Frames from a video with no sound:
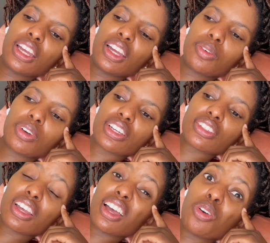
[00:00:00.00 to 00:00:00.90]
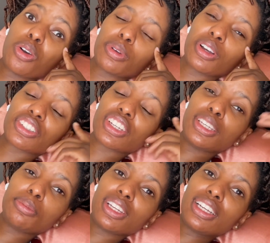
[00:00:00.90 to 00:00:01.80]
What else? Oh my gosh, I keep
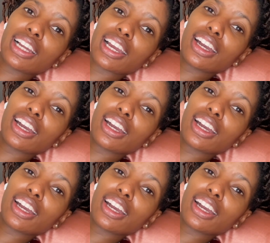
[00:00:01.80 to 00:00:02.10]
getting like